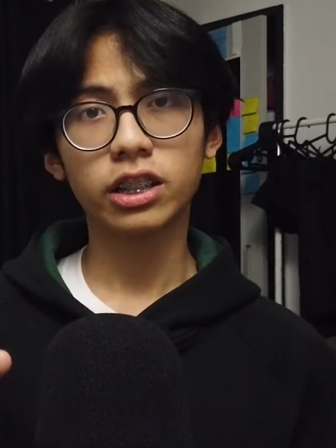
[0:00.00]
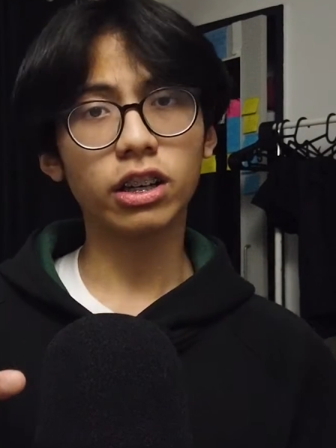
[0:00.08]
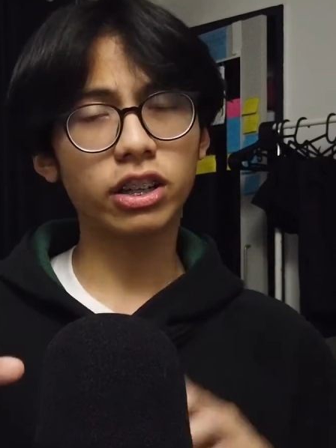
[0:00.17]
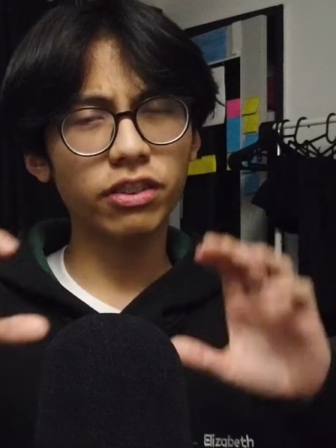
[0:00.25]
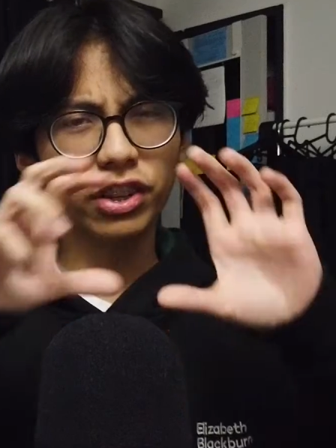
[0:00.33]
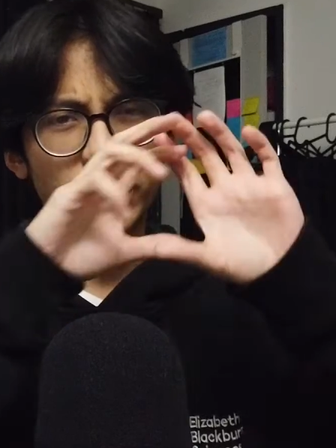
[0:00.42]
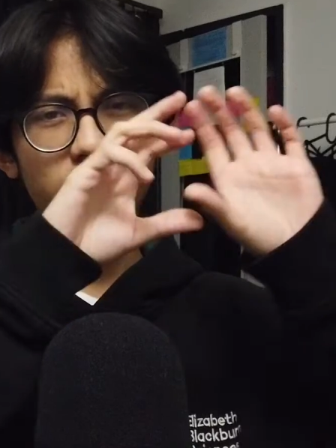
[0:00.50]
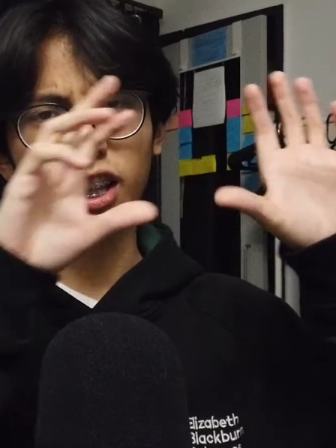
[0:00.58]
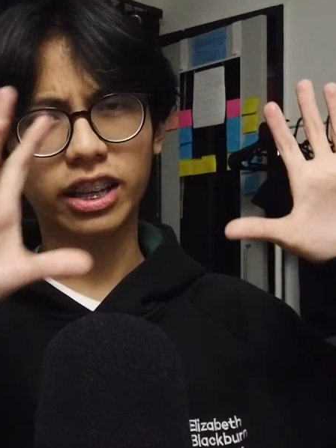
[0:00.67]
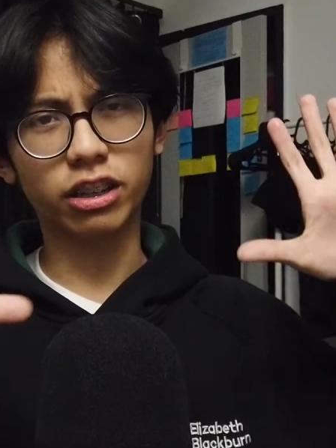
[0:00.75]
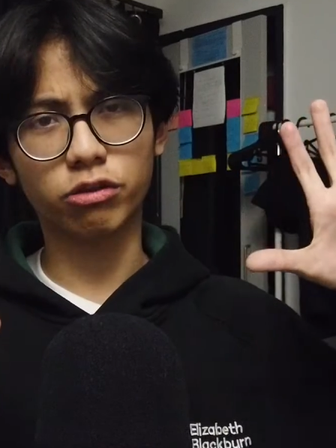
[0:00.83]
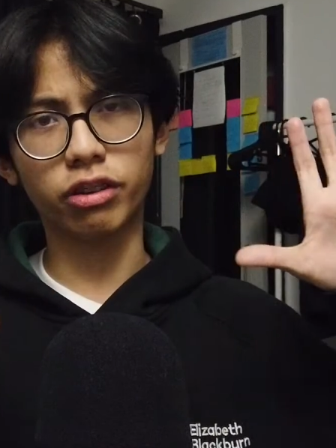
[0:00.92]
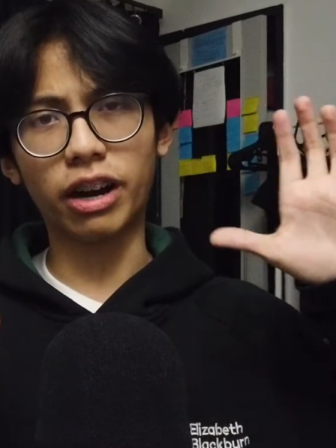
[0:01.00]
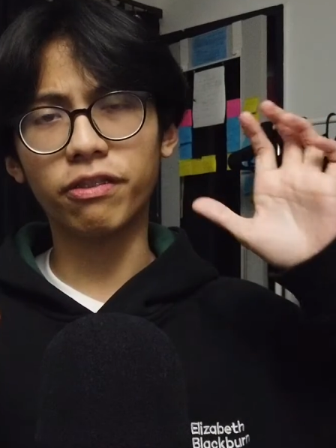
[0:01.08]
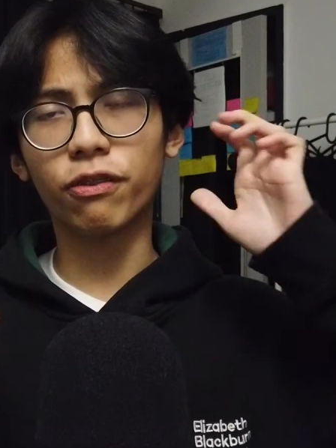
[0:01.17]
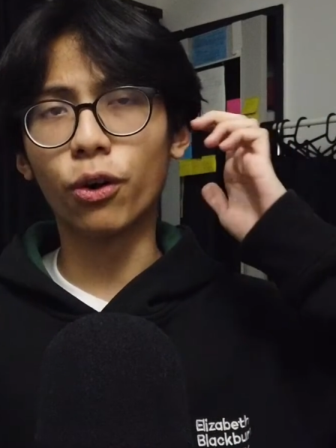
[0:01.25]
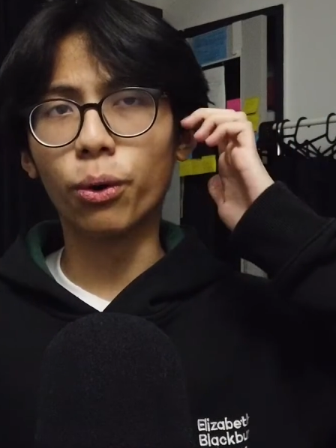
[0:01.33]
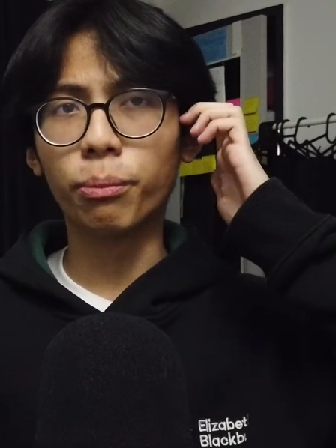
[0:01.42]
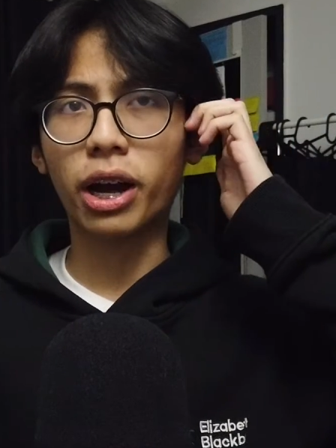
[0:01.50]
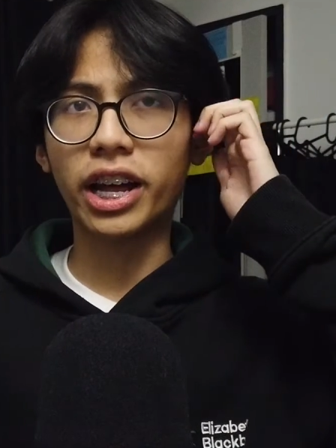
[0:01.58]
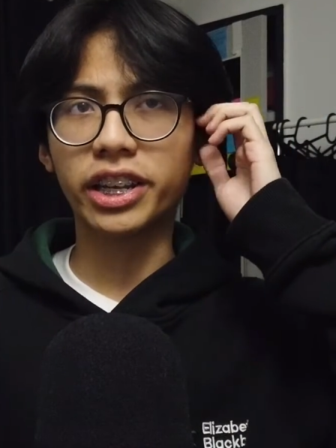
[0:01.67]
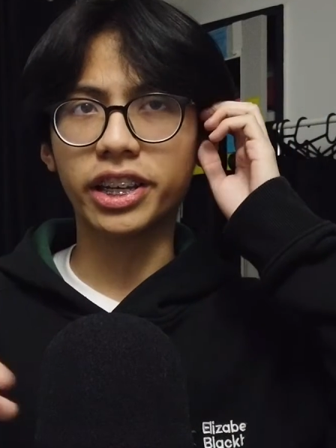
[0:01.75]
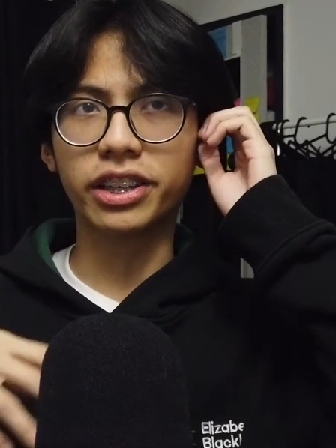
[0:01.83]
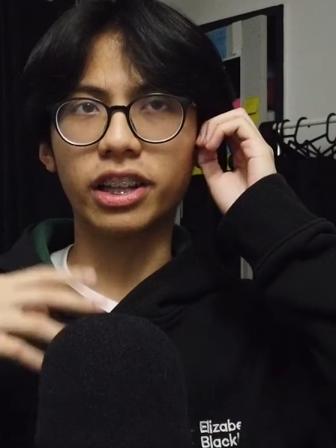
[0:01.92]
they'll give it in like a graph form
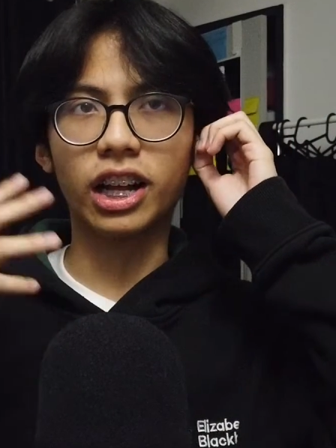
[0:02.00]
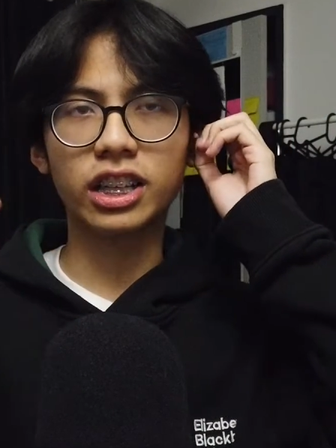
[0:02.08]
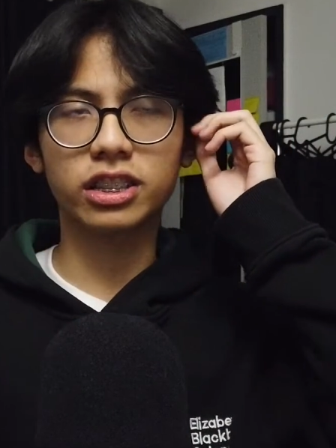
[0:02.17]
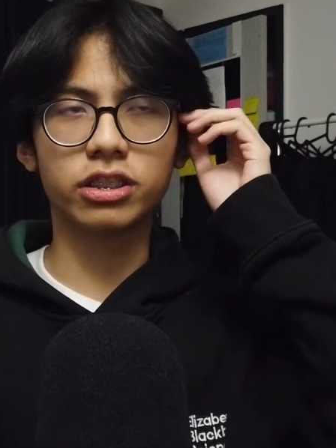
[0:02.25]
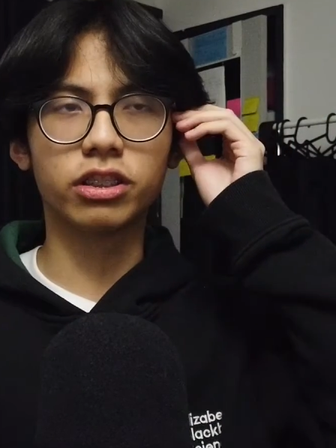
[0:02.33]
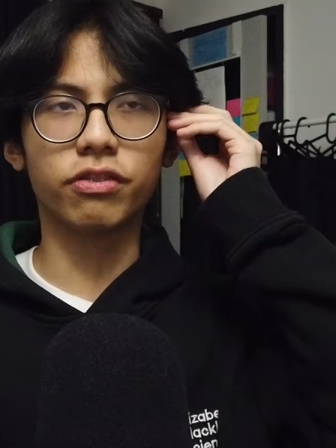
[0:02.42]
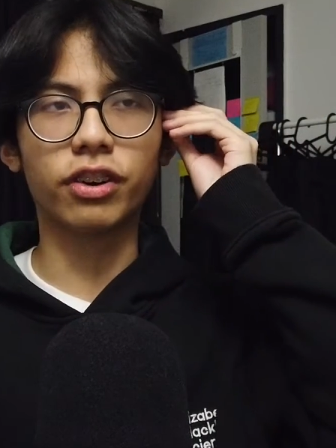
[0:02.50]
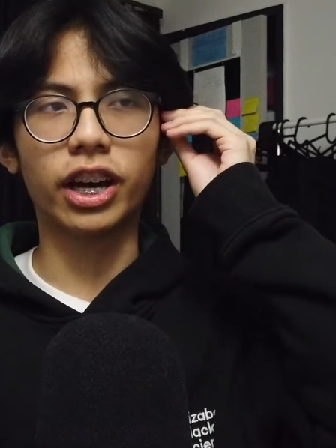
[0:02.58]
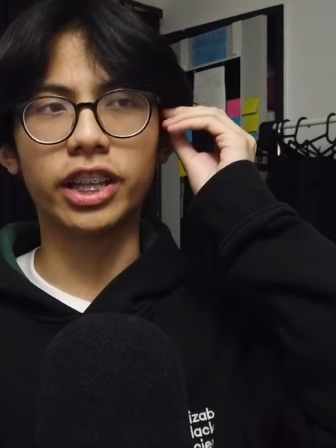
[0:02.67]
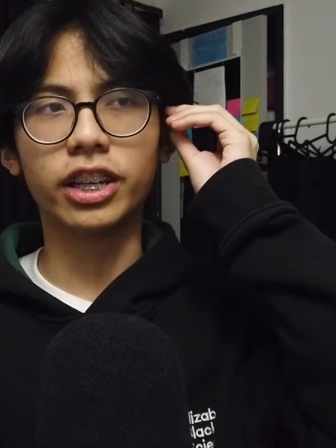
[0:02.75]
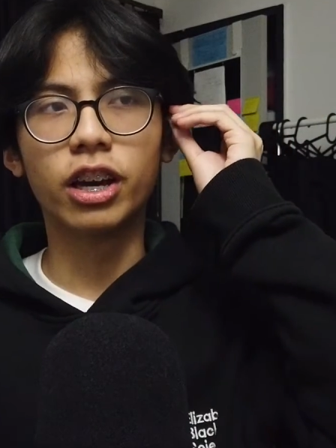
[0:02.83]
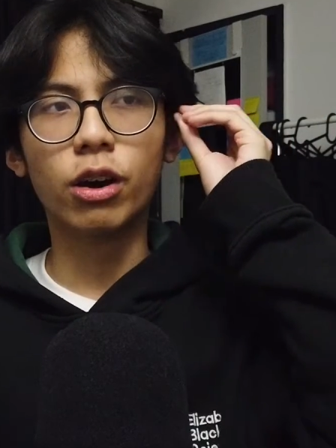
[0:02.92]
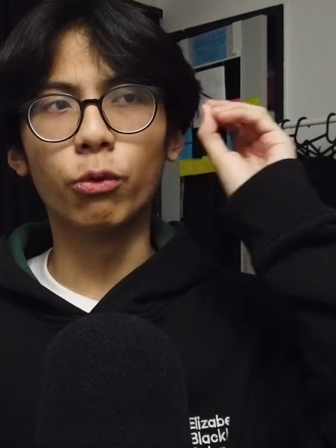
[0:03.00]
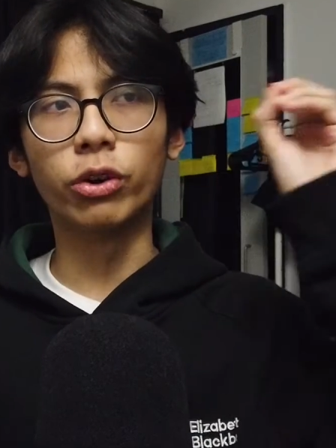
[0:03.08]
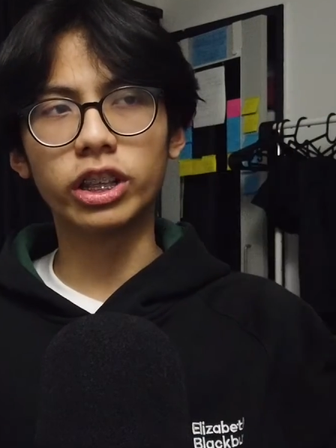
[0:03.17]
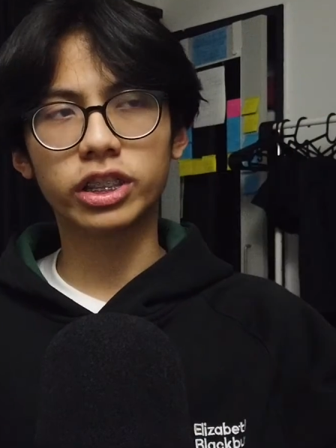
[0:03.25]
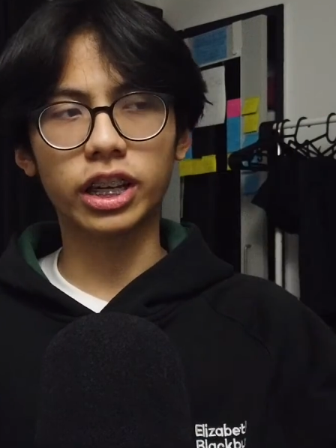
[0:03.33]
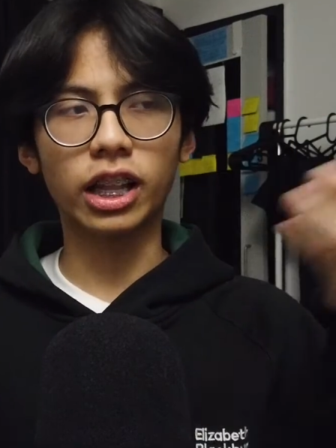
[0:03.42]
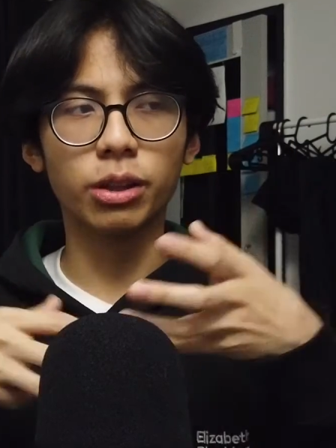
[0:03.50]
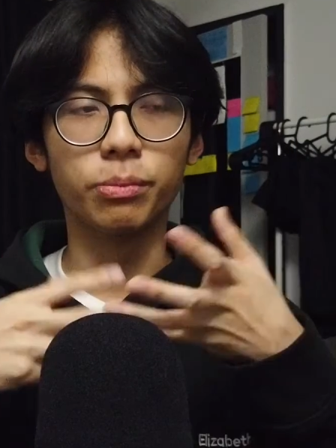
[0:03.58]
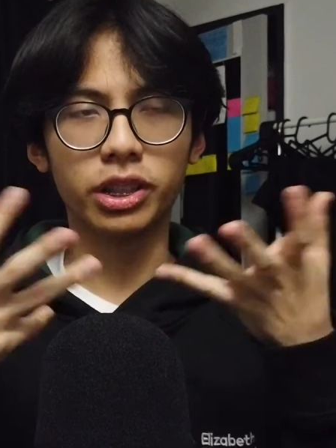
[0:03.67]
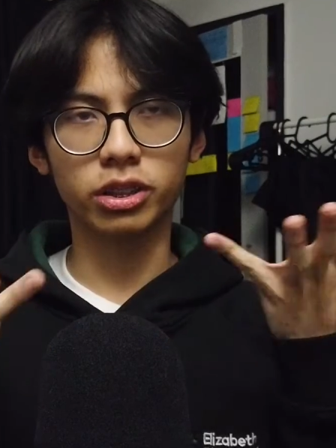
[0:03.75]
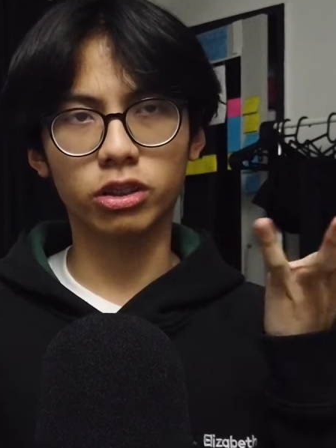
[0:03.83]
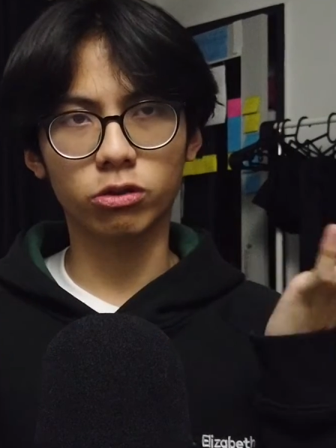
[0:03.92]
and then they'll ask you to find which
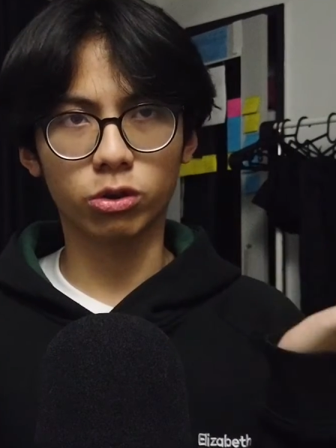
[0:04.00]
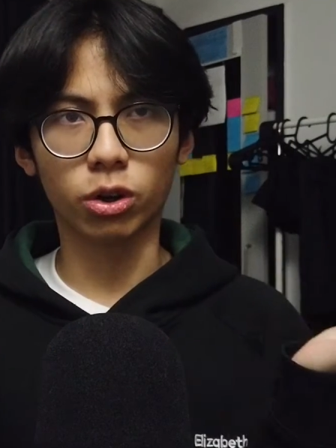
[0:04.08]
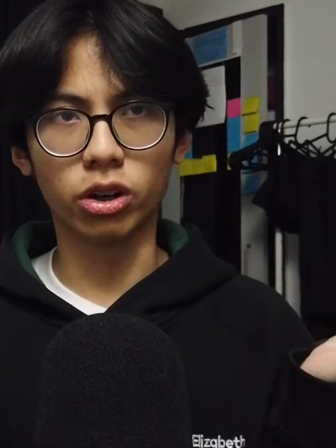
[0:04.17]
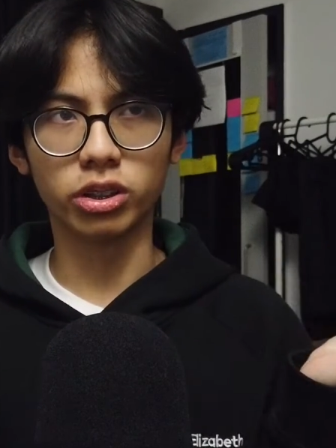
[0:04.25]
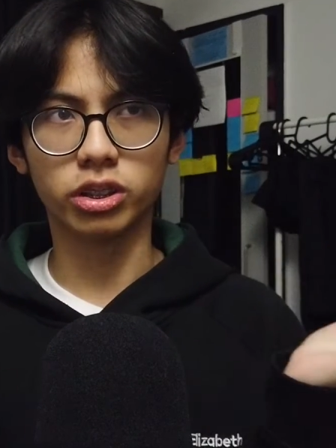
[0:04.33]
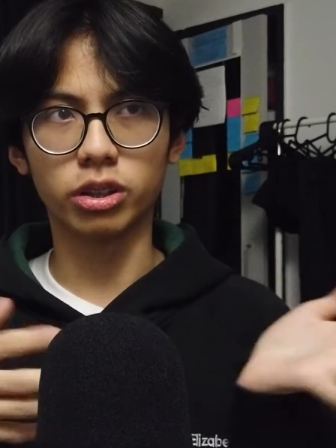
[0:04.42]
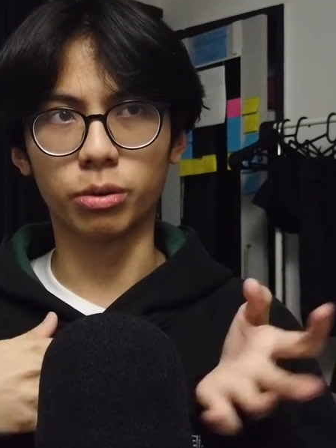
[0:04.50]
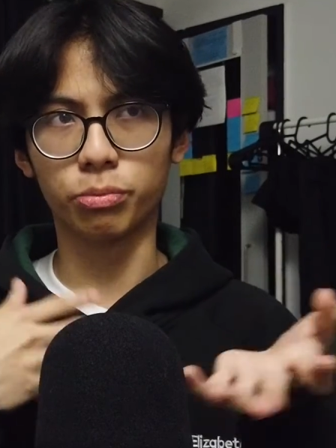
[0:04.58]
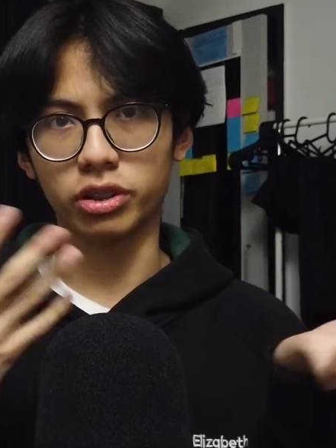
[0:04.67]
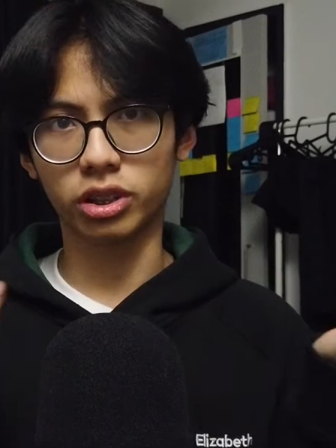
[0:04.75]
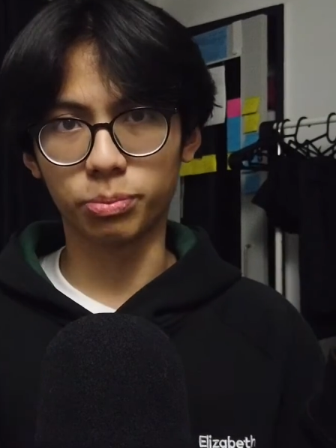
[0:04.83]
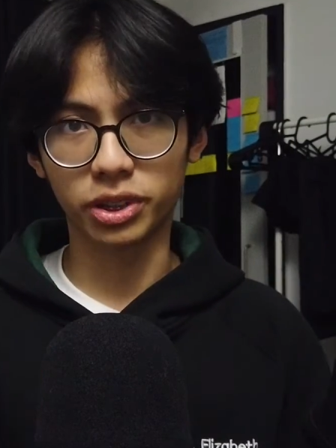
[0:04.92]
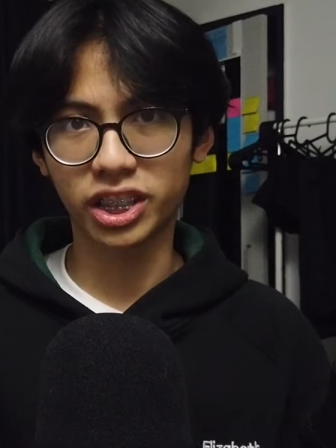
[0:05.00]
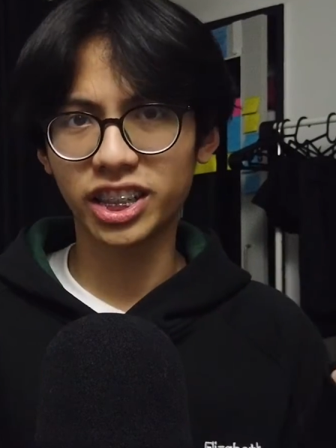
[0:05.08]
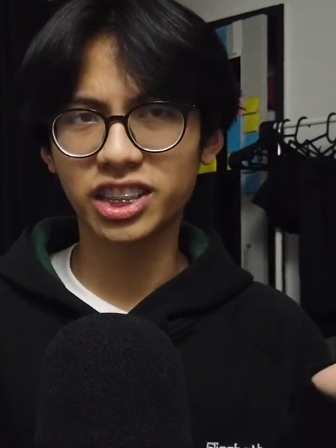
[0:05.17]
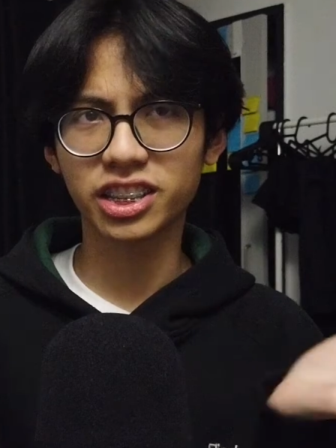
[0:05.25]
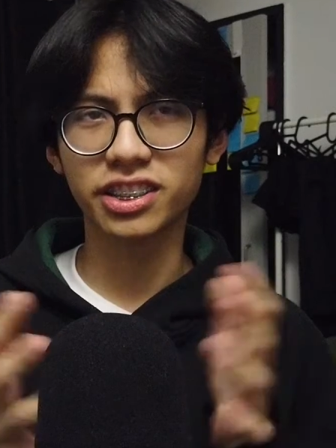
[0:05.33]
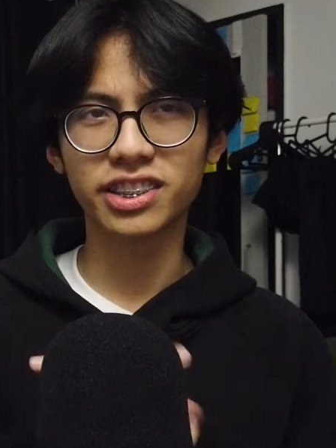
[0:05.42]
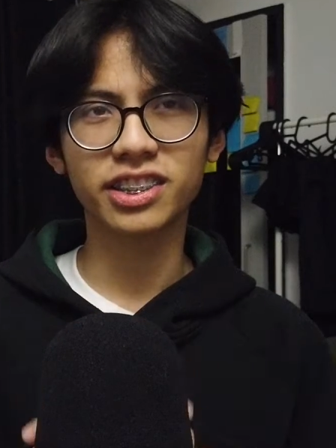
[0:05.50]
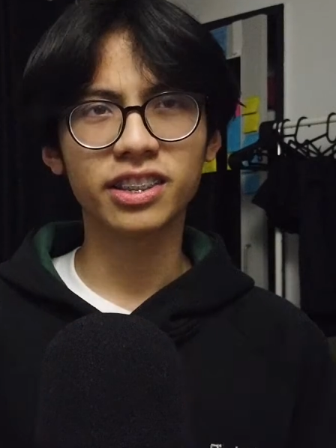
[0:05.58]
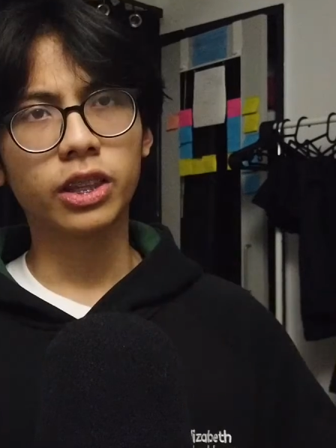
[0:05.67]
element caused the precipitation.